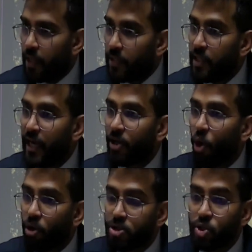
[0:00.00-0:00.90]
that
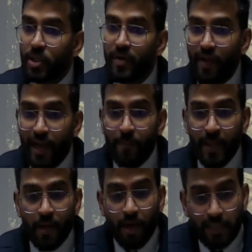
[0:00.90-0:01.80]
also
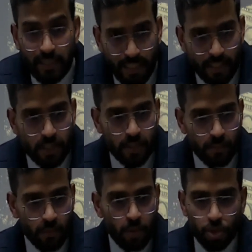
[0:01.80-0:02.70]
developing countries
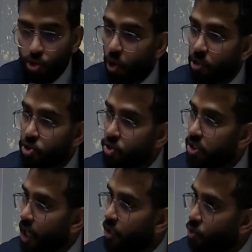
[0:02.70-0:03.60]
should also
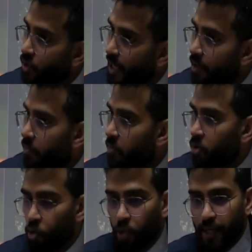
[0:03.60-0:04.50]
start to take
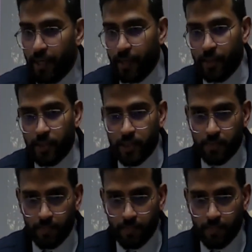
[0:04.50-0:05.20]
role in this.